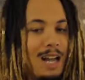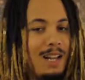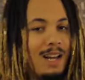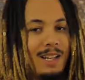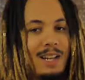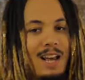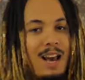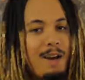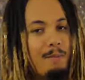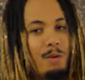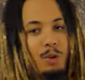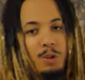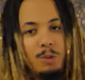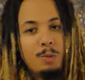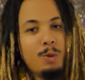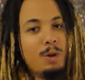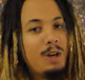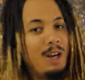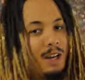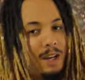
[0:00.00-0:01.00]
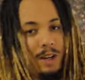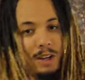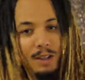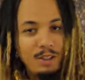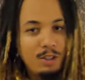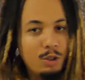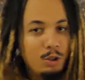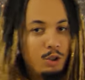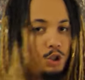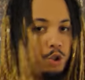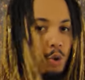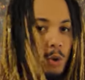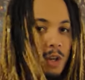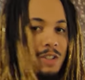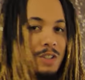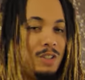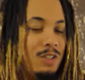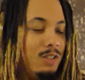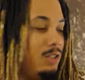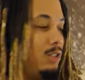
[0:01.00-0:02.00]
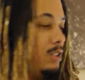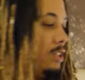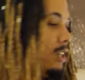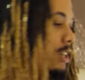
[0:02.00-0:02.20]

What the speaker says: I like to have multiple, you know, choices